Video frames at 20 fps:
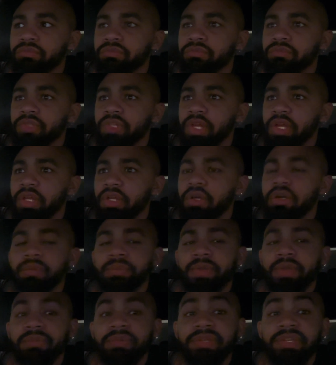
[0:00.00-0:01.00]
like, oh,
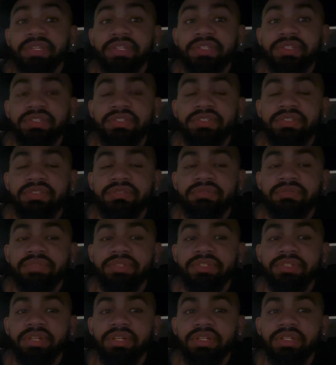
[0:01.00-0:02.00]
maybe he's
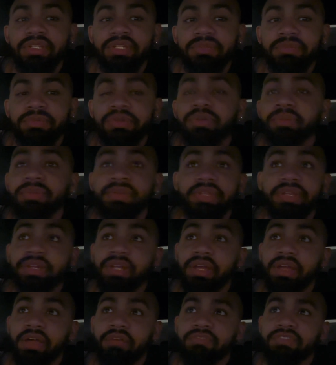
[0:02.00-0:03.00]
just gonna sleep through. But then
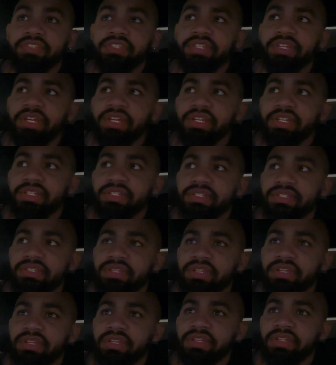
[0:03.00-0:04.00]
I guess
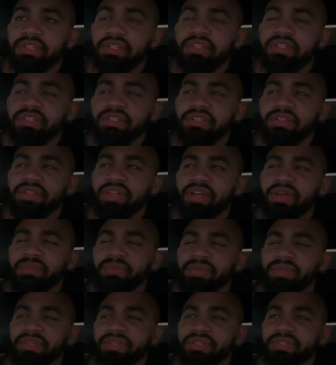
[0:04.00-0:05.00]
it didn't do that,
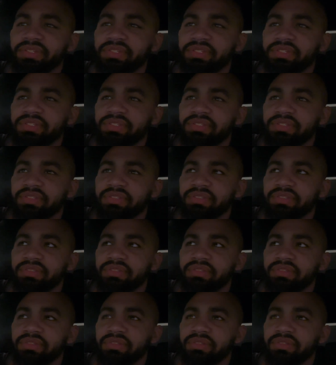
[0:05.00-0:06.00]
because
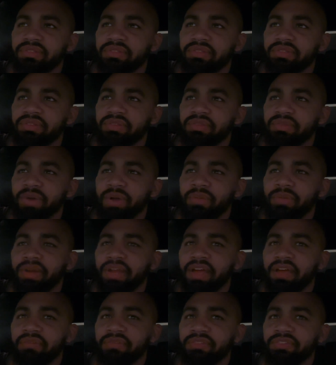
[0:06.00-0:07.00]
why would I
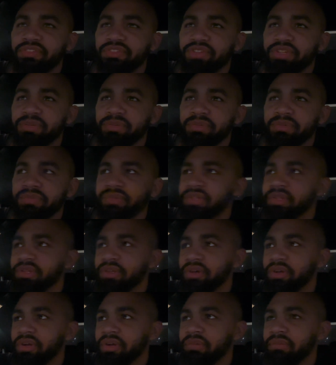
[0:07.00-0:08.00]
have the dream of the
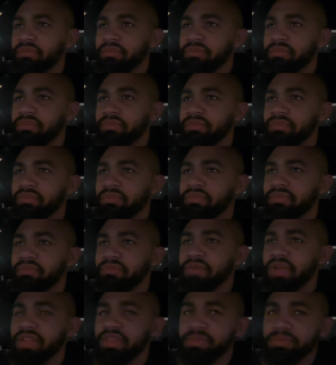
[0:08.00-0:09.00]
alarm
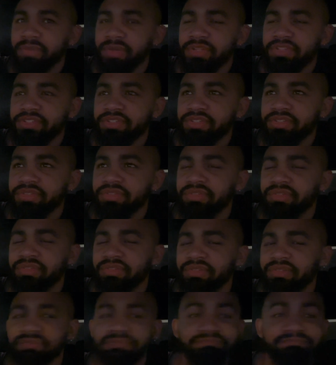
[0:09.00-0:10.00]
at the buzzer?
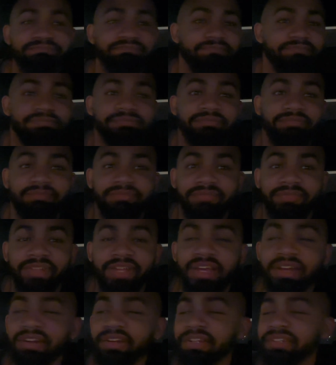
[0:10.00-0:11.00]

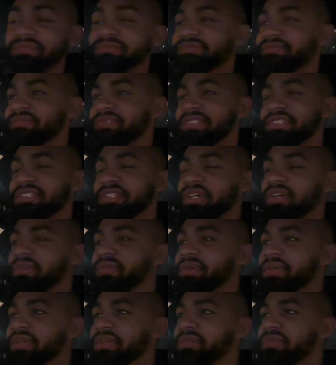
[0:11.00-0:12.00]
I don't know. It's all
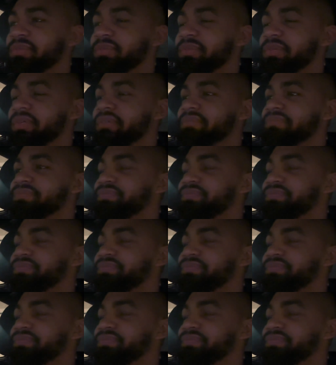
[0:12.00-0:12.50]
weird, but